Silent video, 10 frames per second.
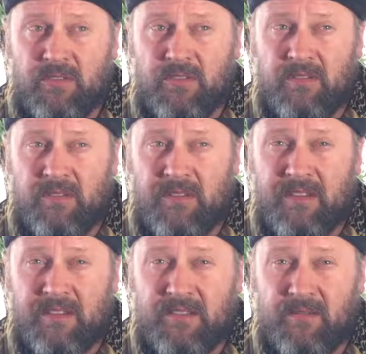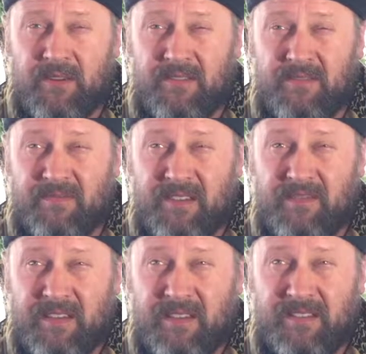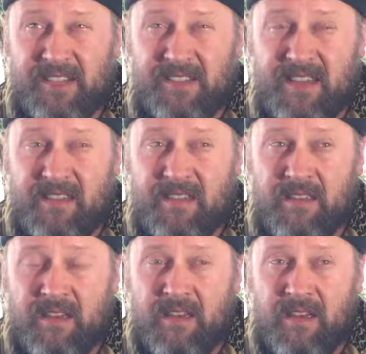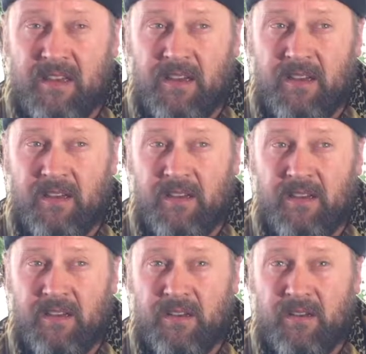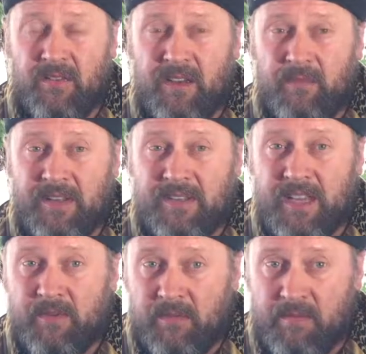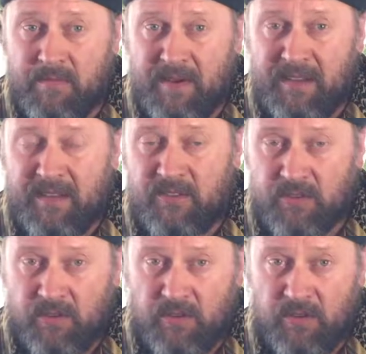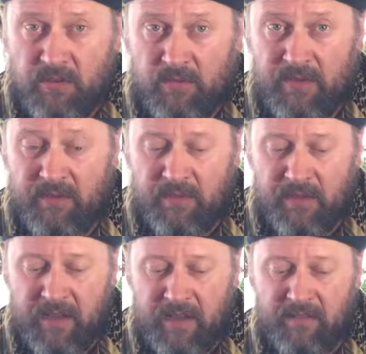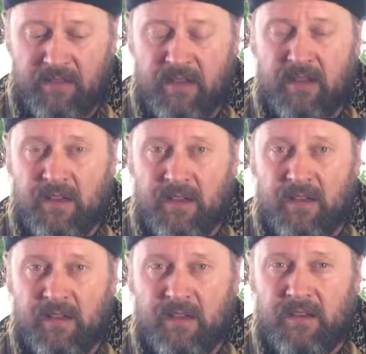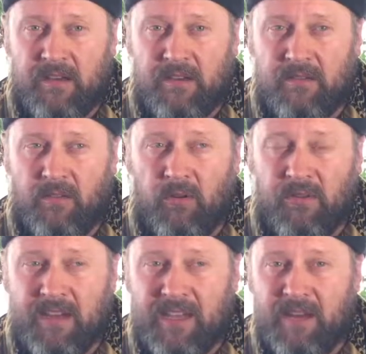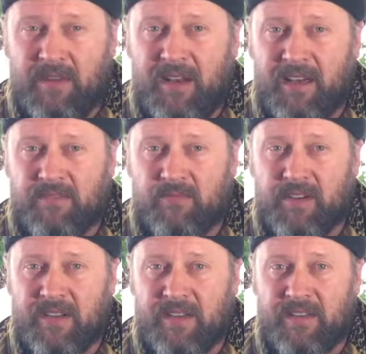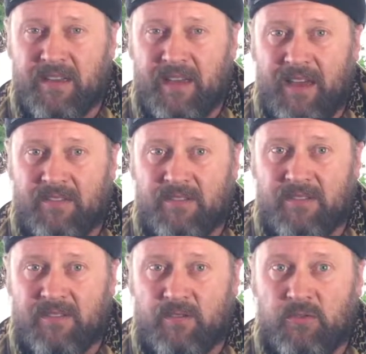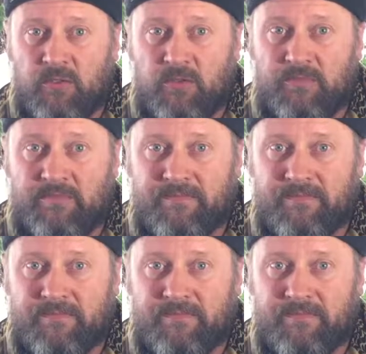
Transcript: I think it's around the 15th, 16th. On that Wednesday, we'll be back in the studio and we'll have all the Academy Lives running as usual.